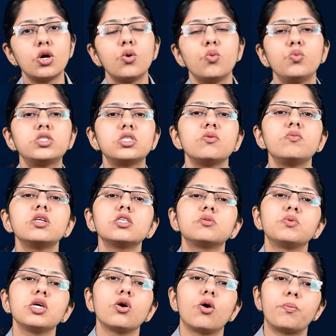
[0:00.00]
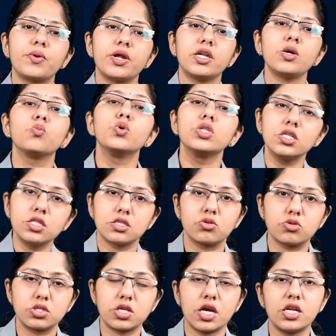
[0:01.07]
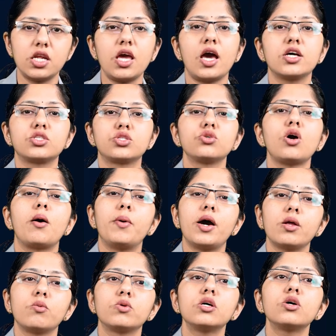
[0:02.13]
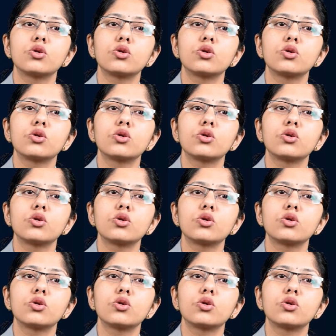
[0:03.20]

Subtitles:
whichever is being operating within the society has to abide with the